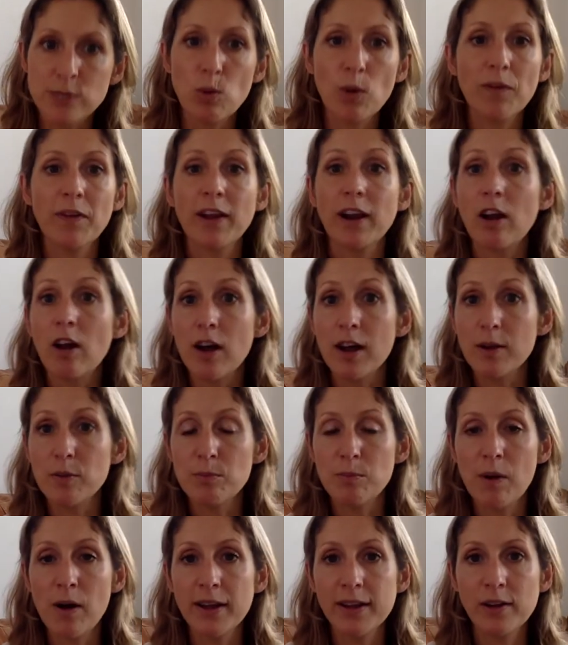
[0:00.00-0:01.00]
what the client
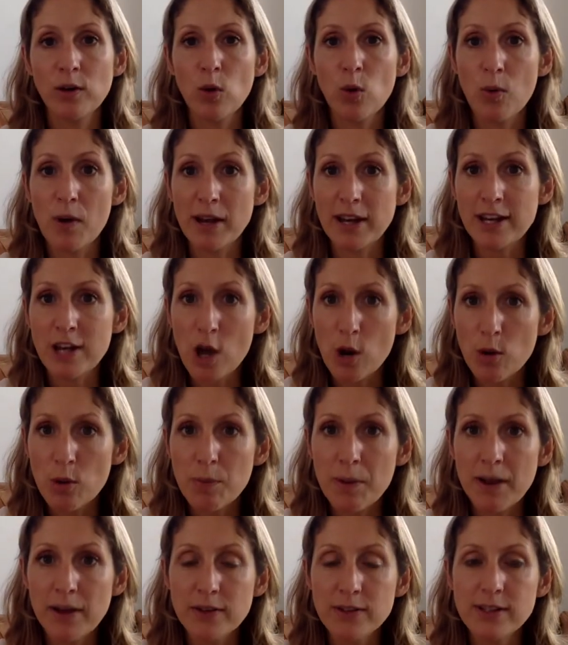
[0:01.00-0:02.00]
might already know
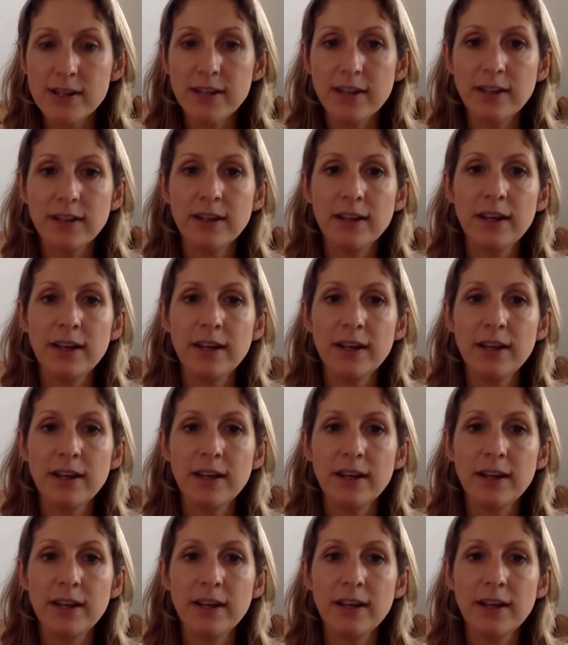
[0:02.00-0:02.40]
about it,